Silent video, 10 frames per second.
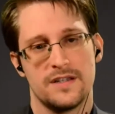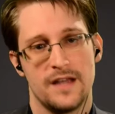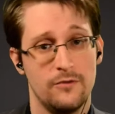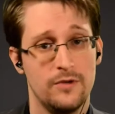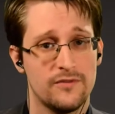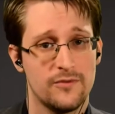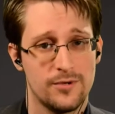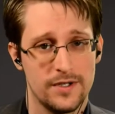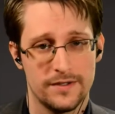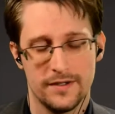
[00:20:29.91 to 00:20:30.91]
Because now we have a
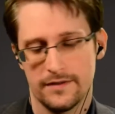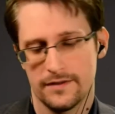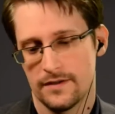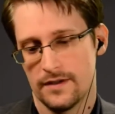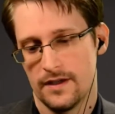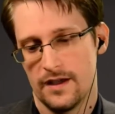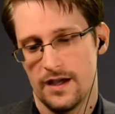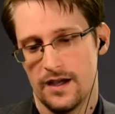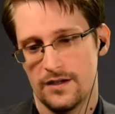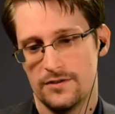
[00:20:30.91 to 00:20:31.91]
president
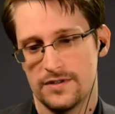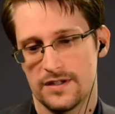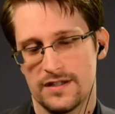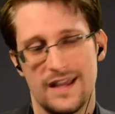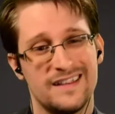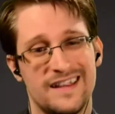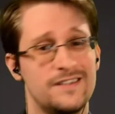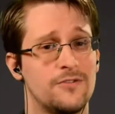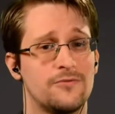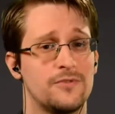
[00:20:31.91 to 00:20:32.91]
who's saying
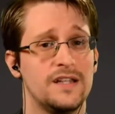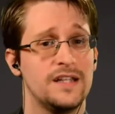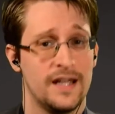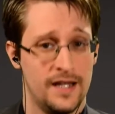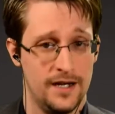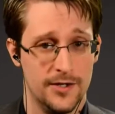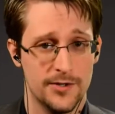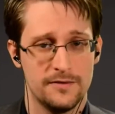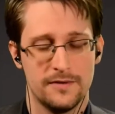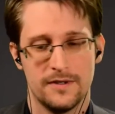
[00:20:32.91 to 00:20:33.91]
they don't really
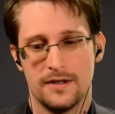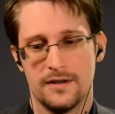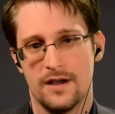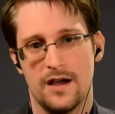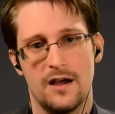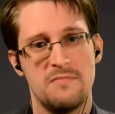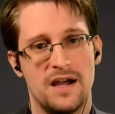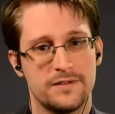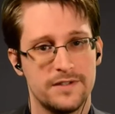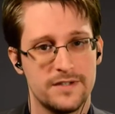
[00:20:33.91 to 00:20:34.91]
care
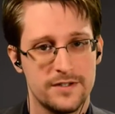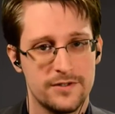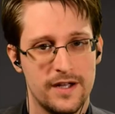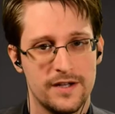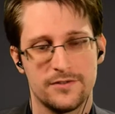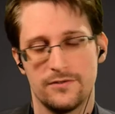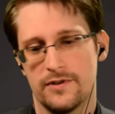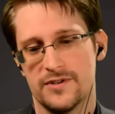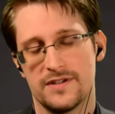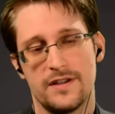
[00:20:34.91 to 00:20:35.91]
about these international
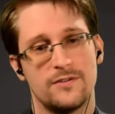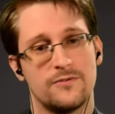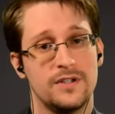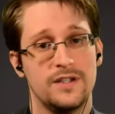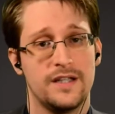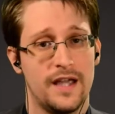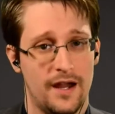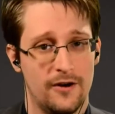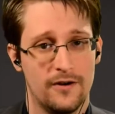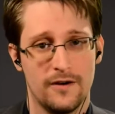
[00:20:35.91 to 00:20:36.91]
agreements. They don't really
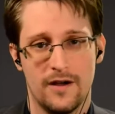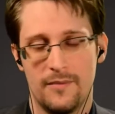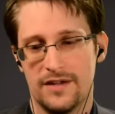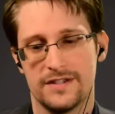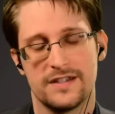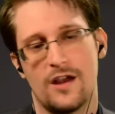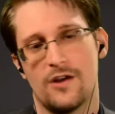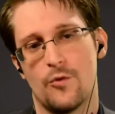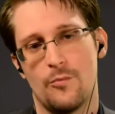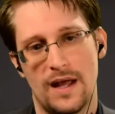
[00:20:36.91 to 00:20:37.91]
care about this
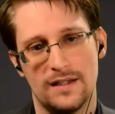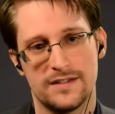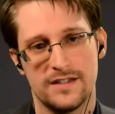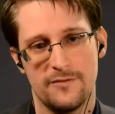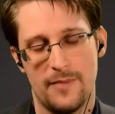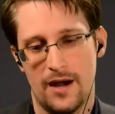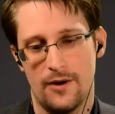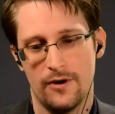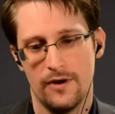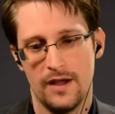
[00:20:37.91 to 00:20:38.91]
careful balancing of
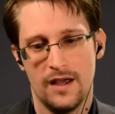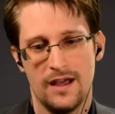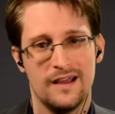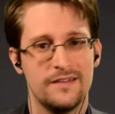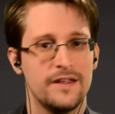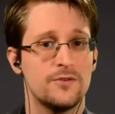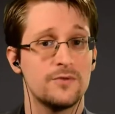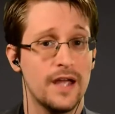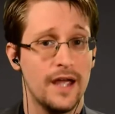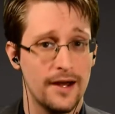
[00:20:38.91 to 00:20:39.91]
power. They
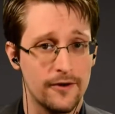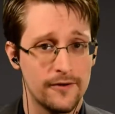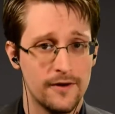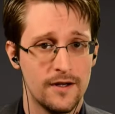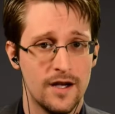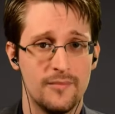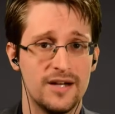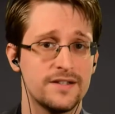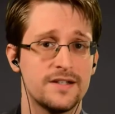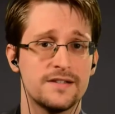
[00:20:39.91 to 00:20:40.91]
don't care
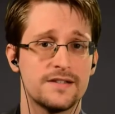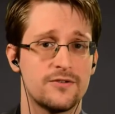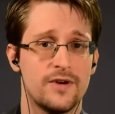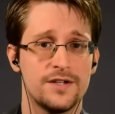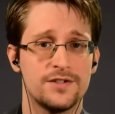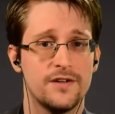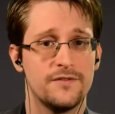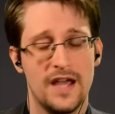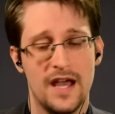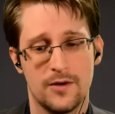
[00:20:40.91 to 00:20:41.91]
about the consideration
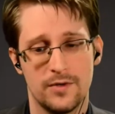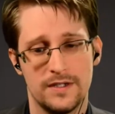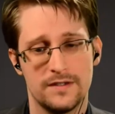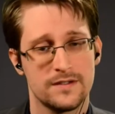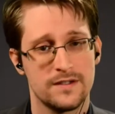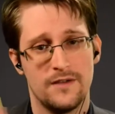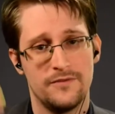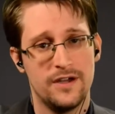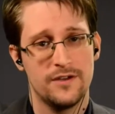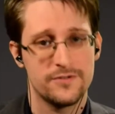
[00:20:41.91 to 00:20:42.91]
of the equities
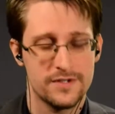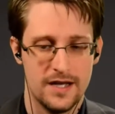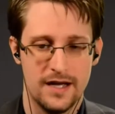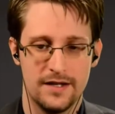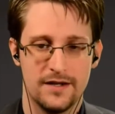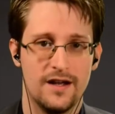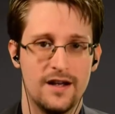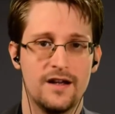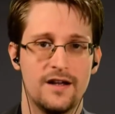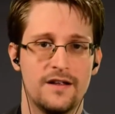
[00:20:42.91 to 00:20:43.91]
of the other side.